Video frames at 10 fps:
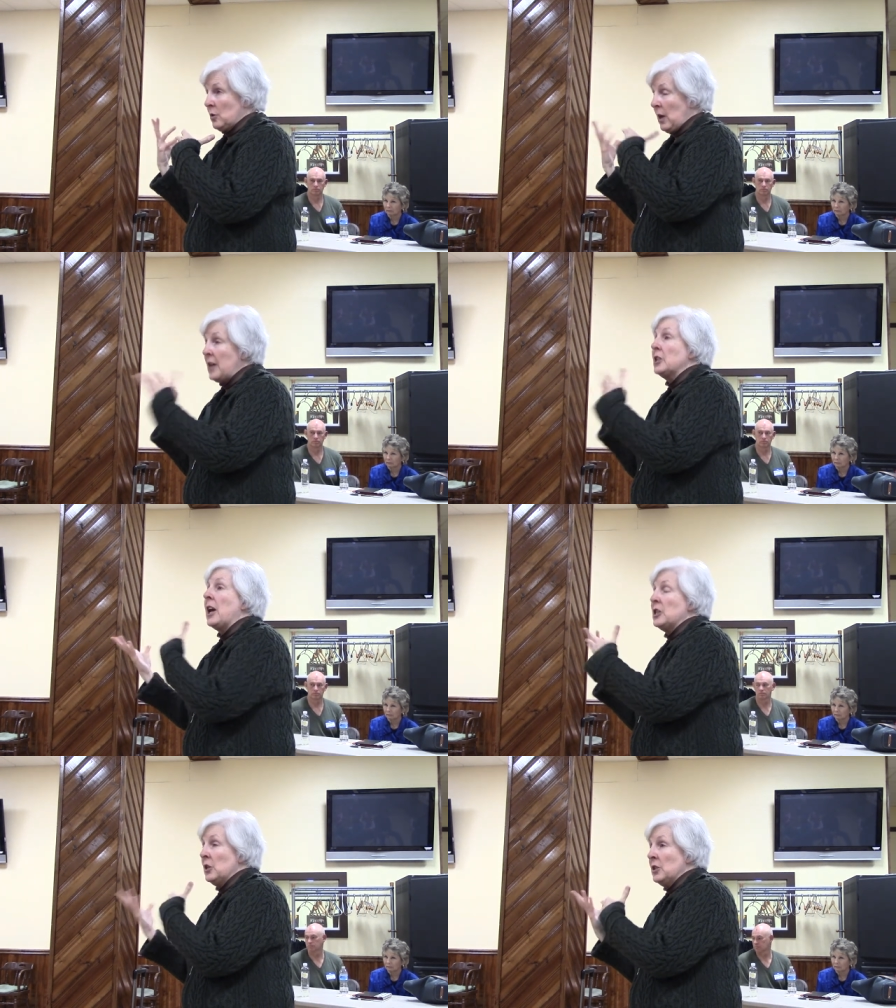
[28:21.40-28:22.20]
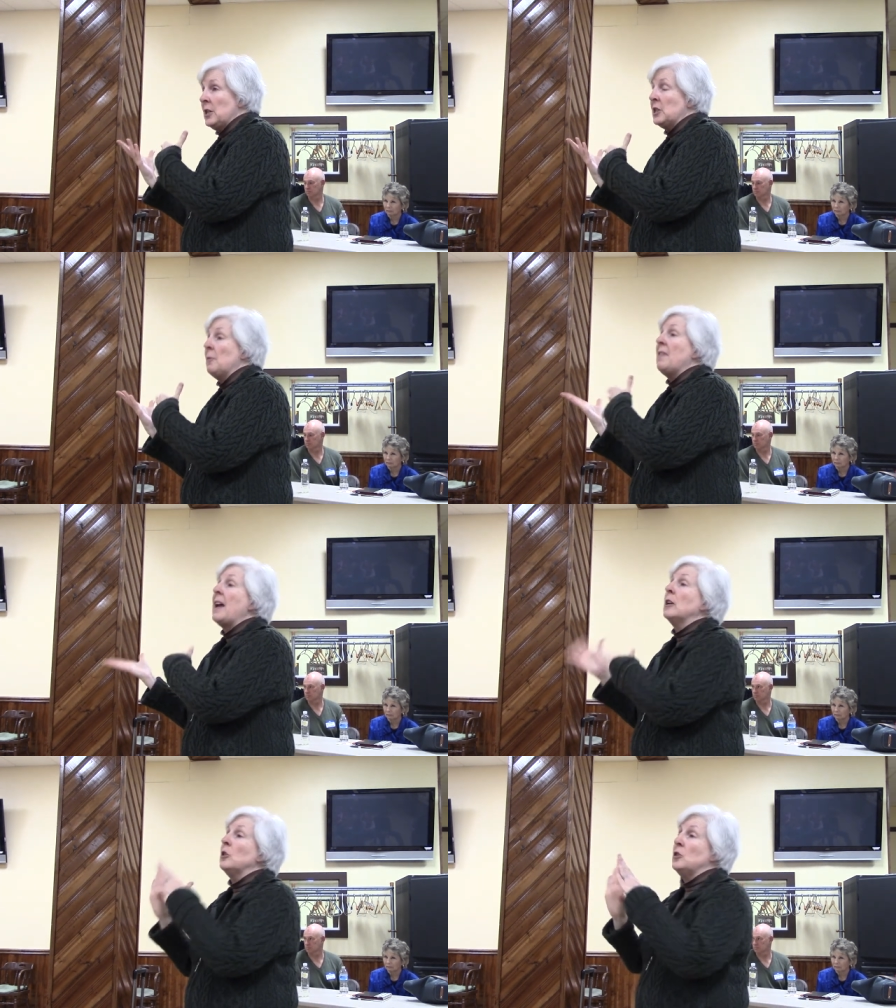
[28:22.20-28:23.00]
educational system, and
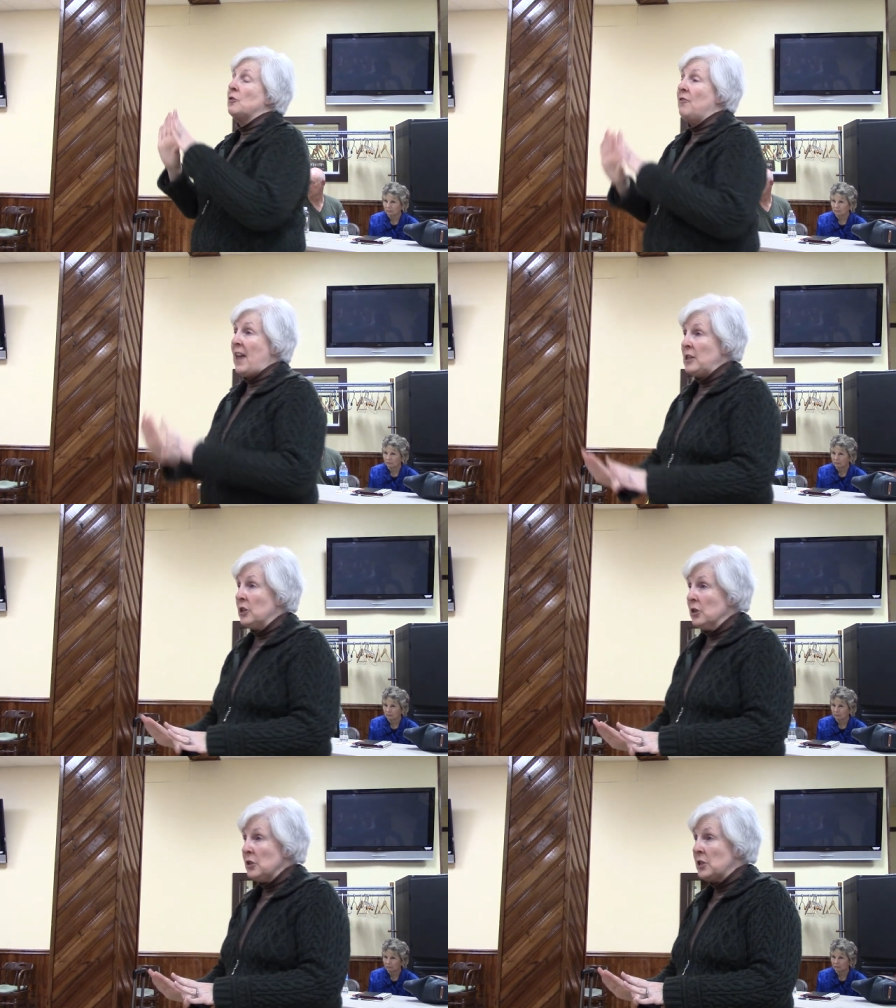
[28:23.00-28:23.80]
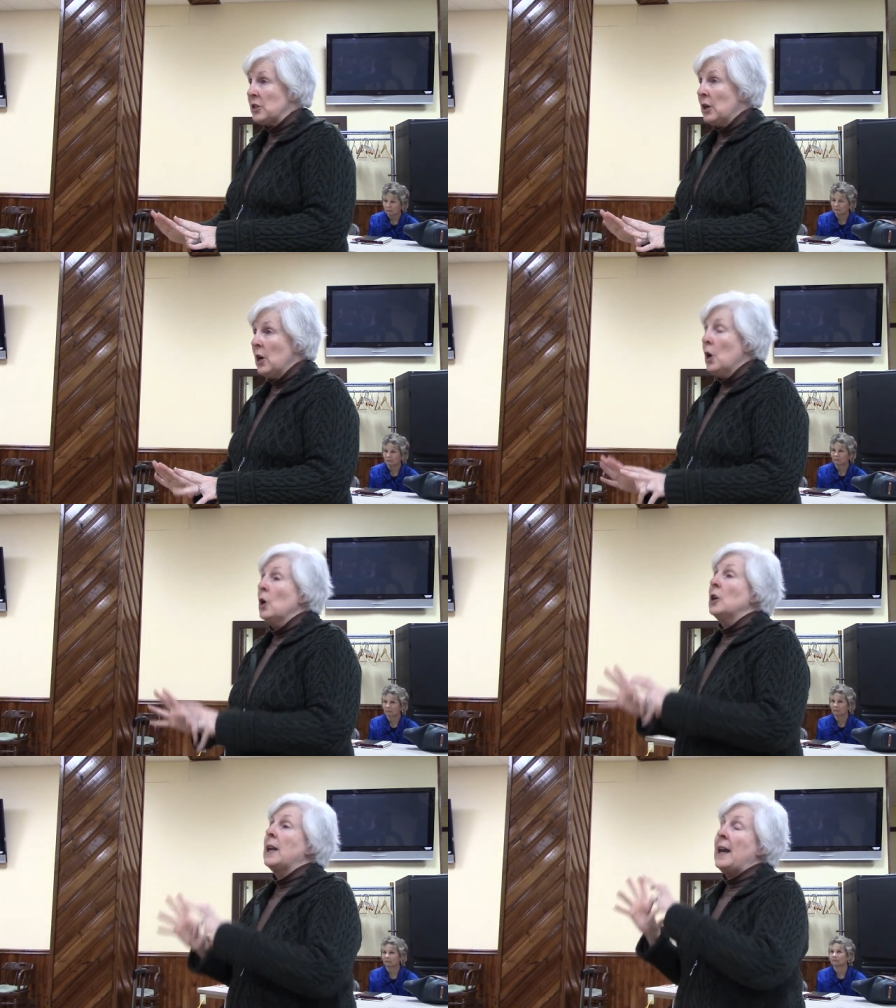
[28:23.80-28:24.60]
that includes vendors,
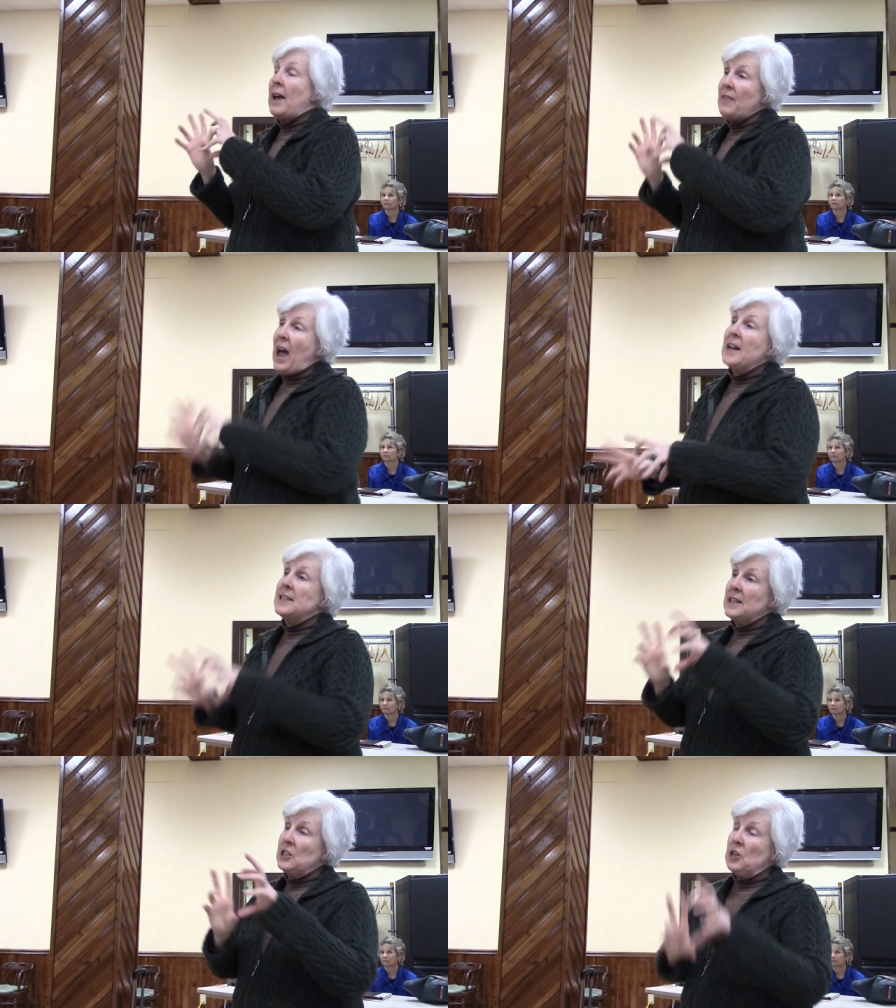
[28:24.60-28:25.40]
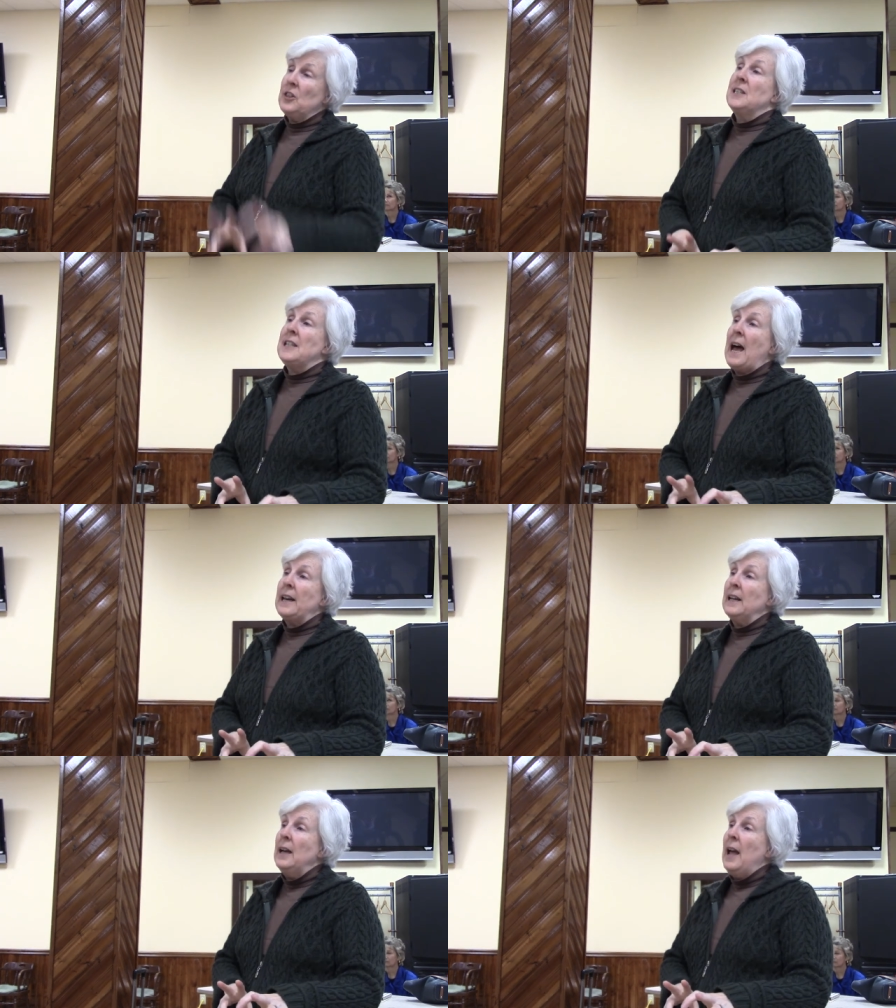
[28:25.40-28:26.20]
can have access to the
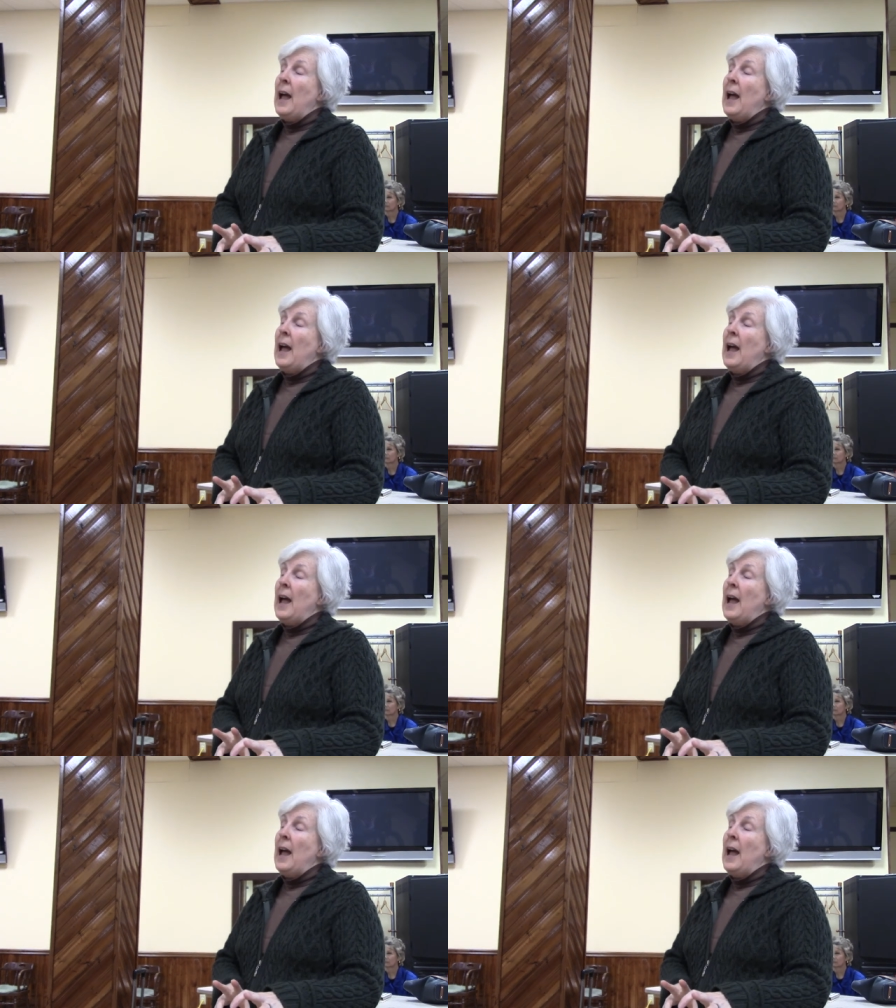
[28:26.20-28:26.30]
data.